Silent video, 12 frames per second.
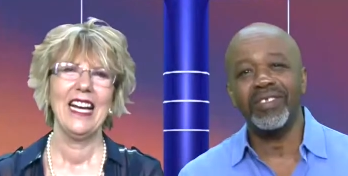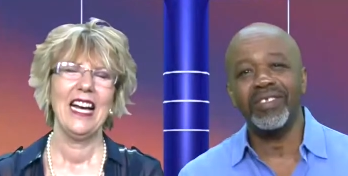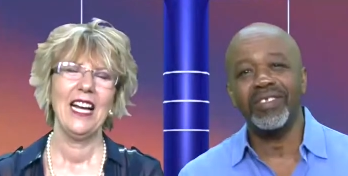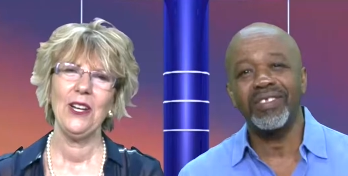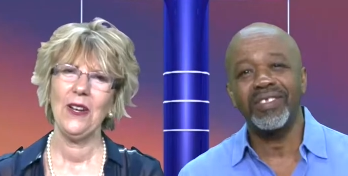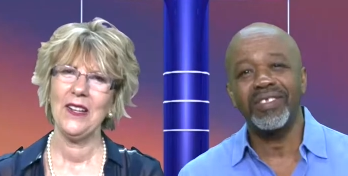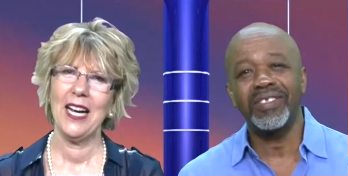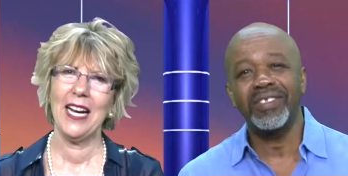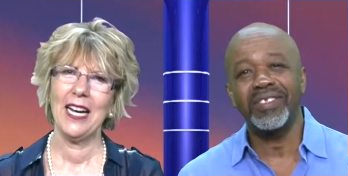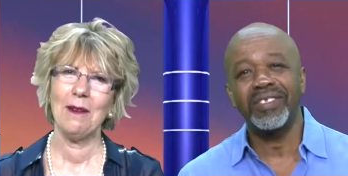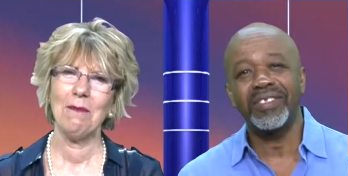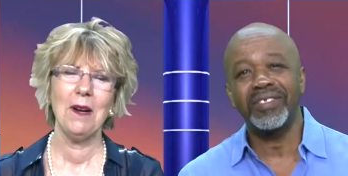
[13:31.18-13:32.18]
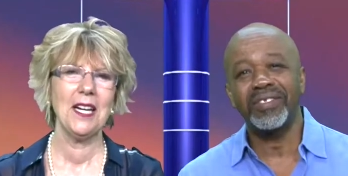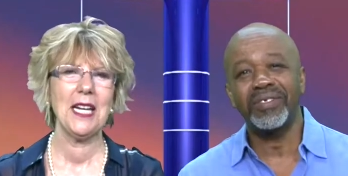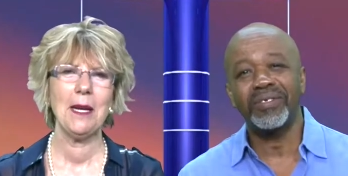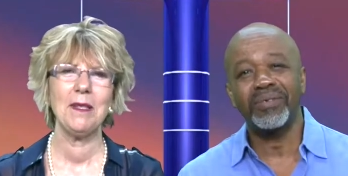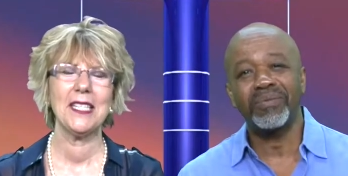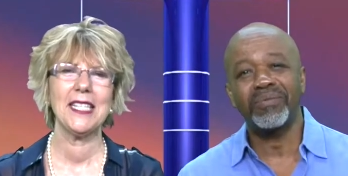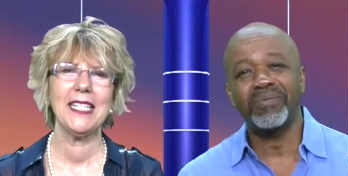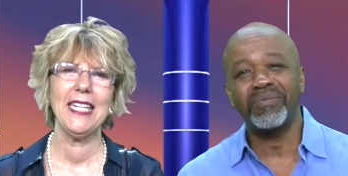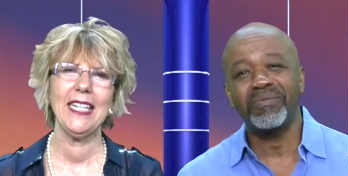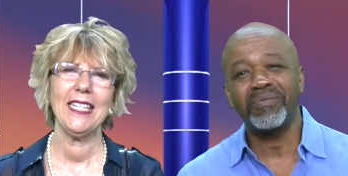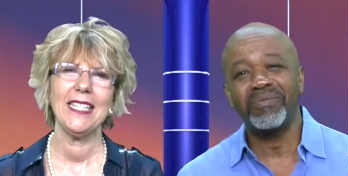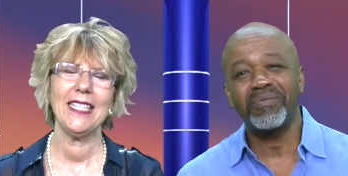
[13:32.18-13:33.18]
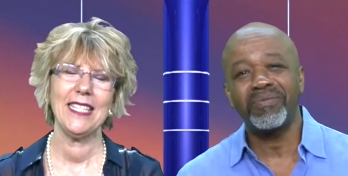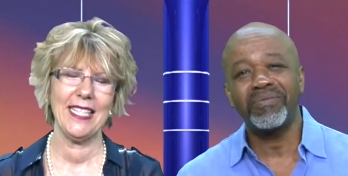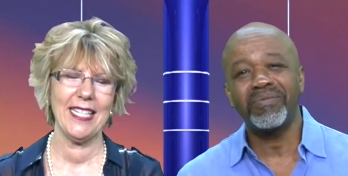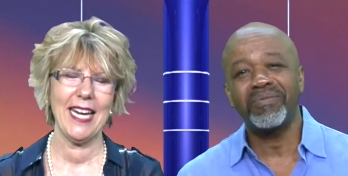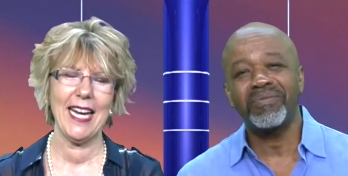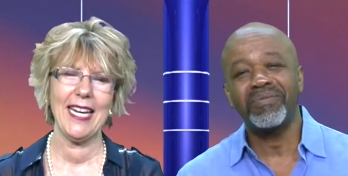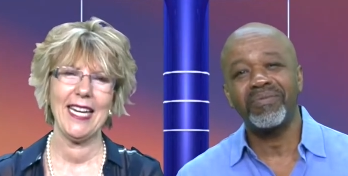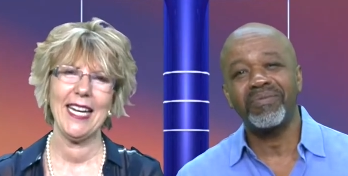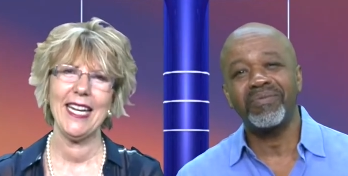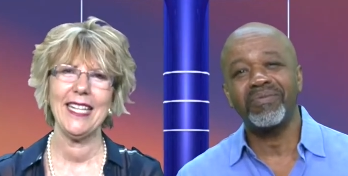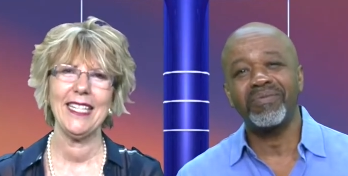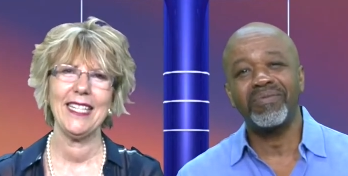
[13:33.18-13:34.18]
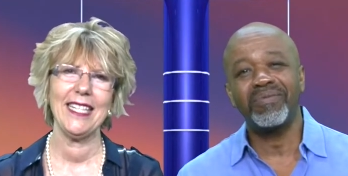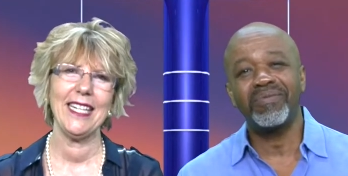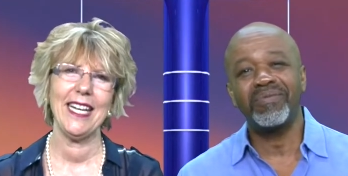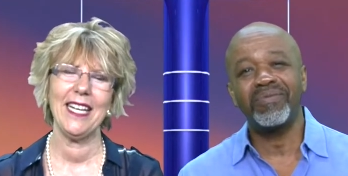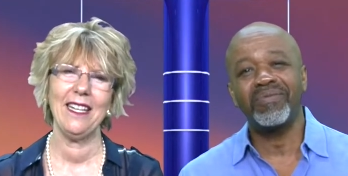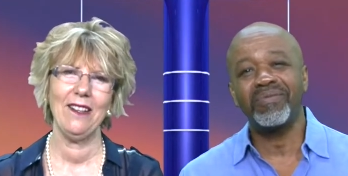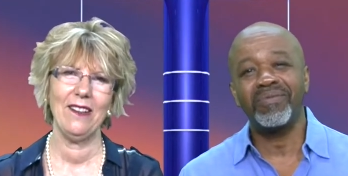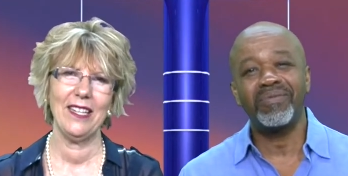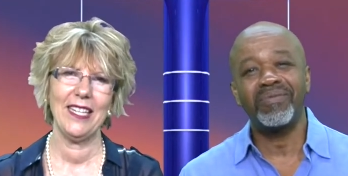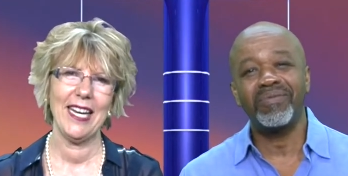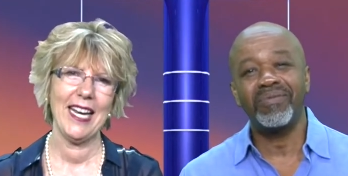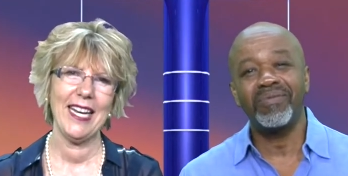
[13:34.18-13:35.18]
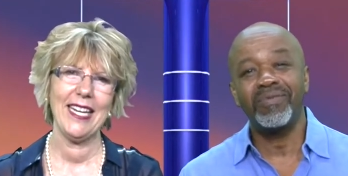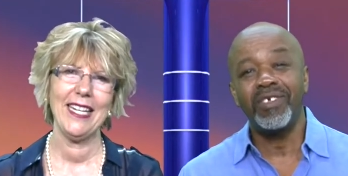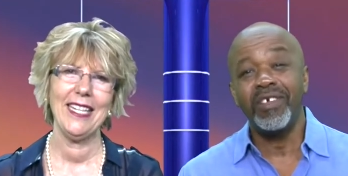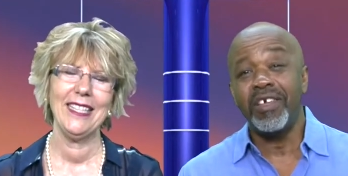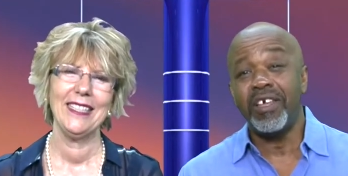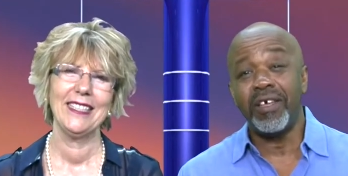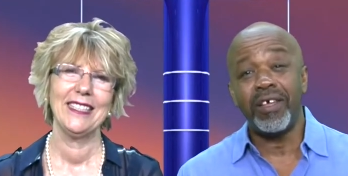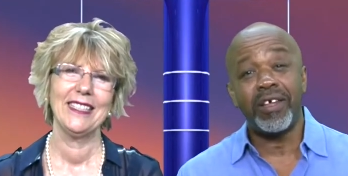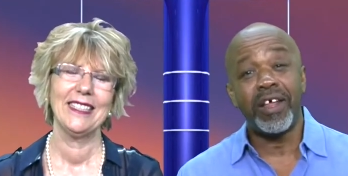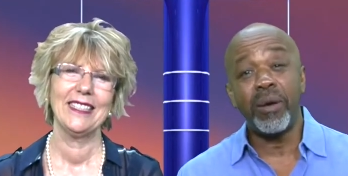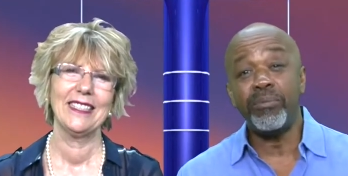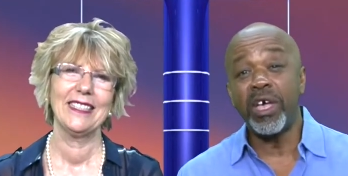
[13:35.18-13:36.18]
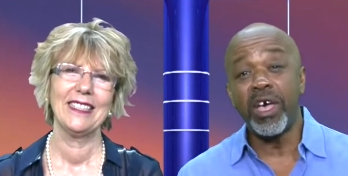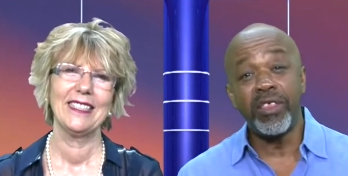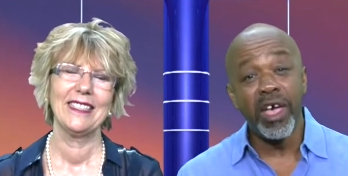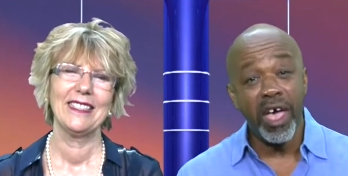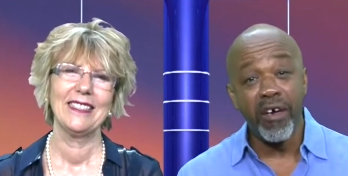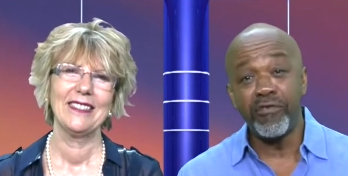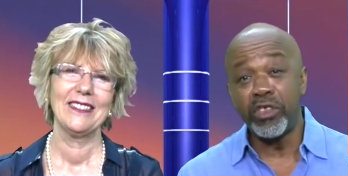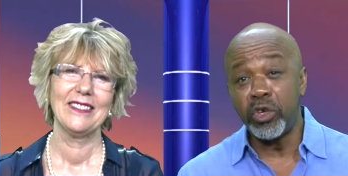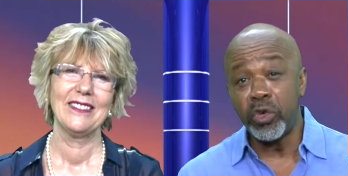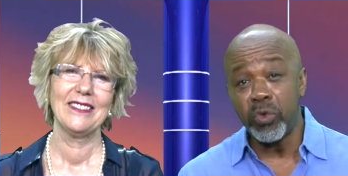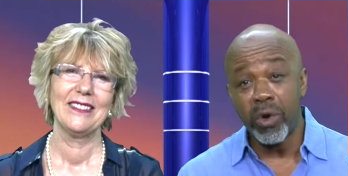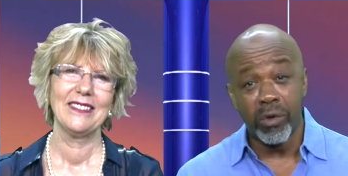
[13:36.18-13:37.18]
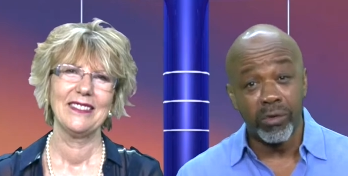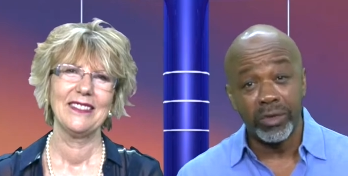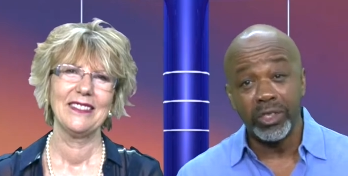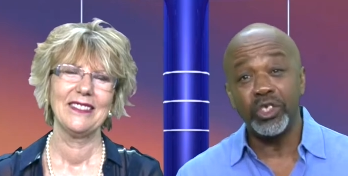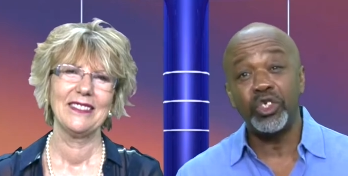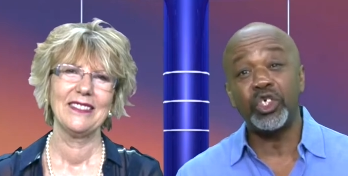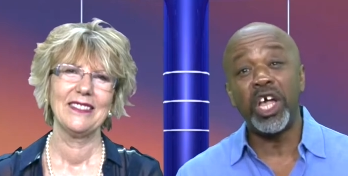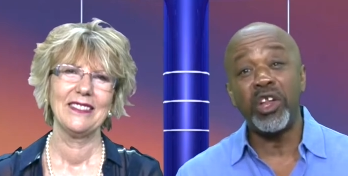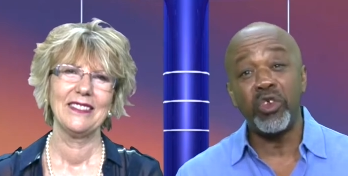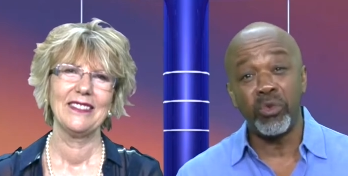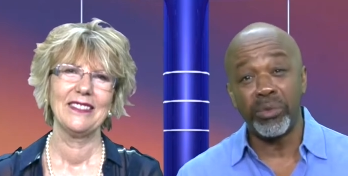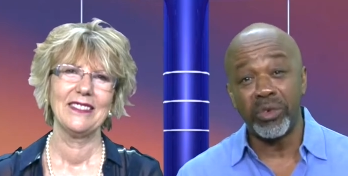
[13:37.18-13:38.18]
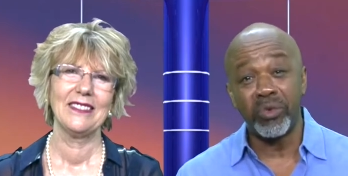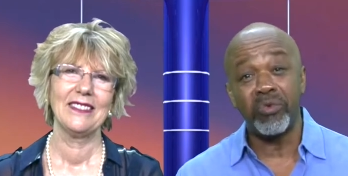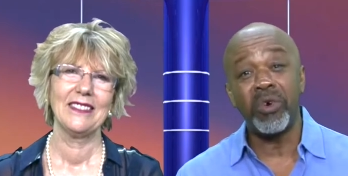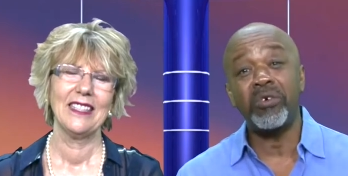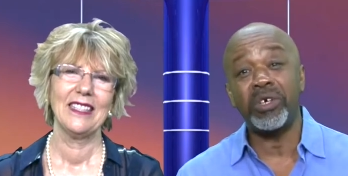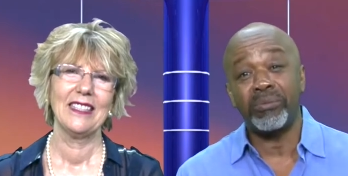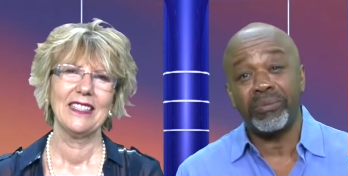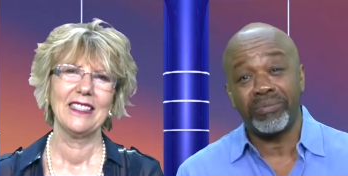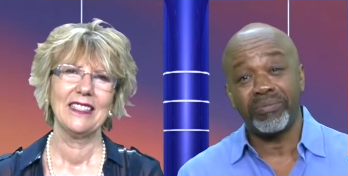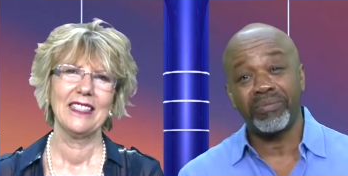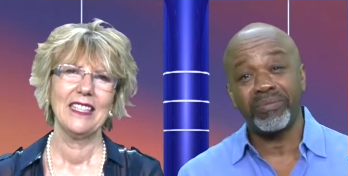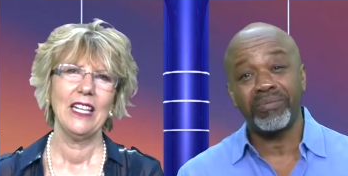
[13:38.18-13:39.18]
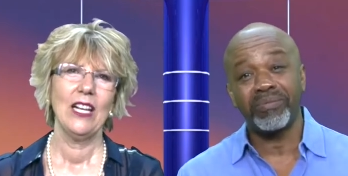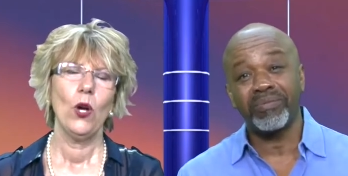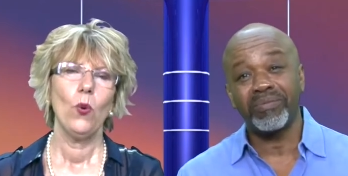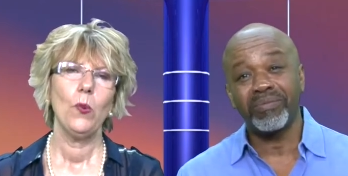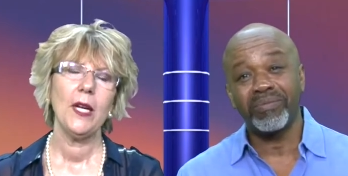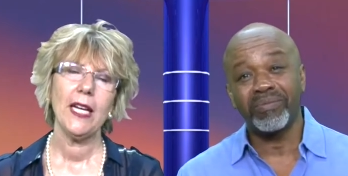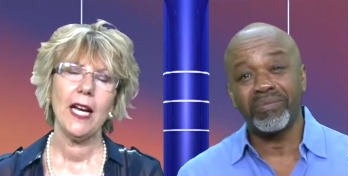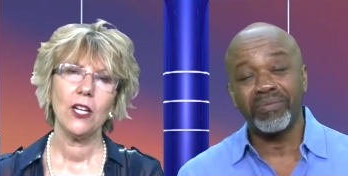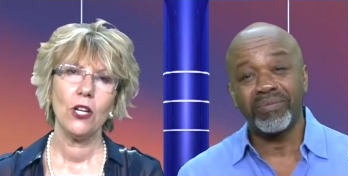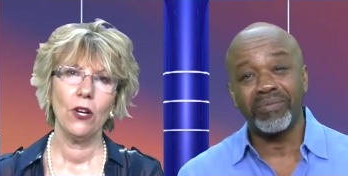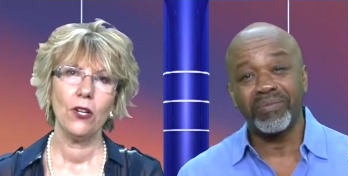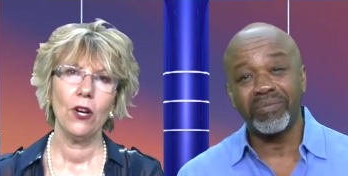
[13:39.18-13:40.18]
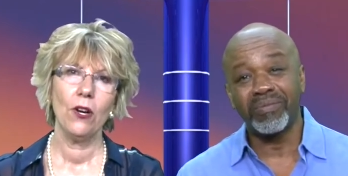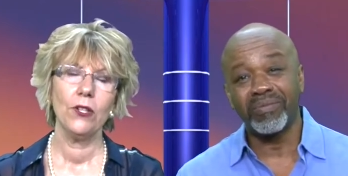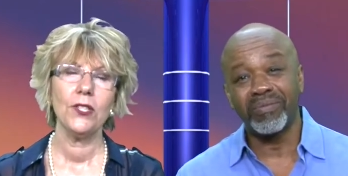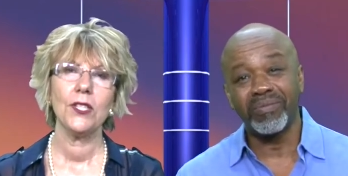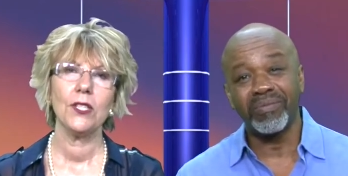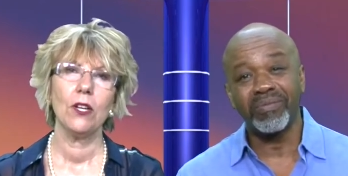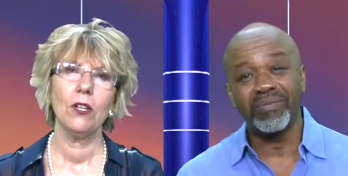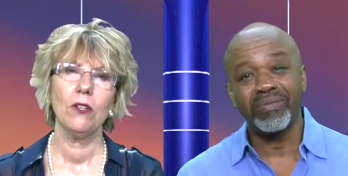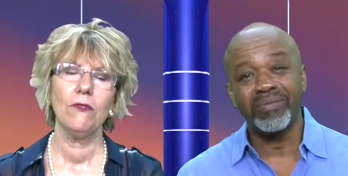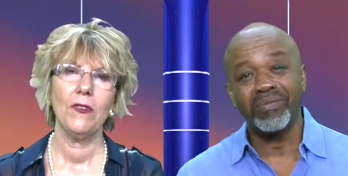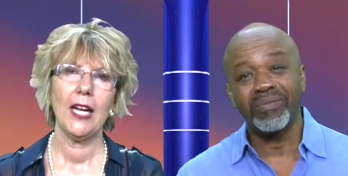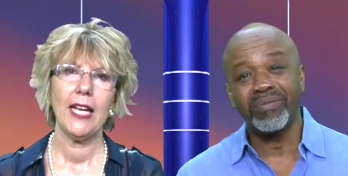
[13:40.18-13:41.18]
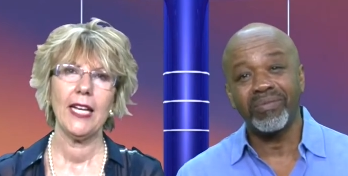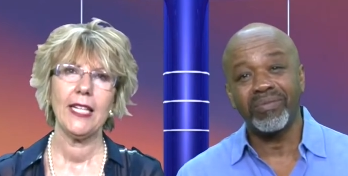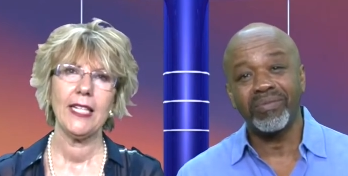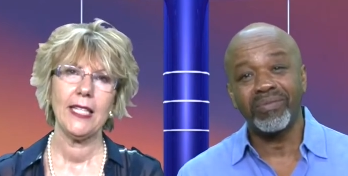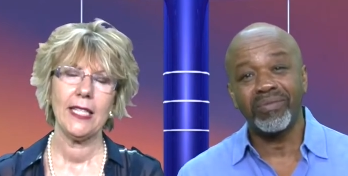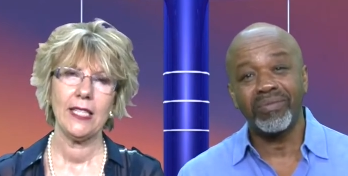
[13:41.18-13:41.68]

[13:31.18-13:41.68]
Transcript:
Speaker 1: Aloha, my name is Danelia, D A N E L I A.
Speaker 2: And I'm the other half of the duo, John Newman. Welcome.
Speaker 1: We are co-hosts of a